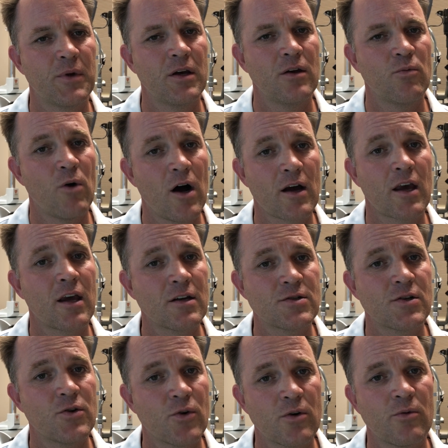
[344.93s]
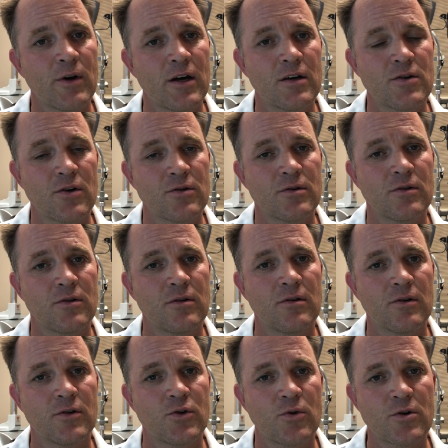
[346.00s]
be walking into doorway
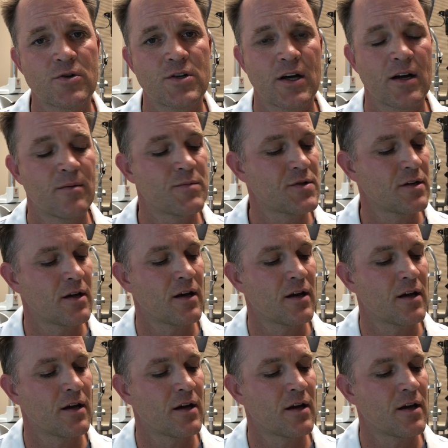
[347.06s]
or door jams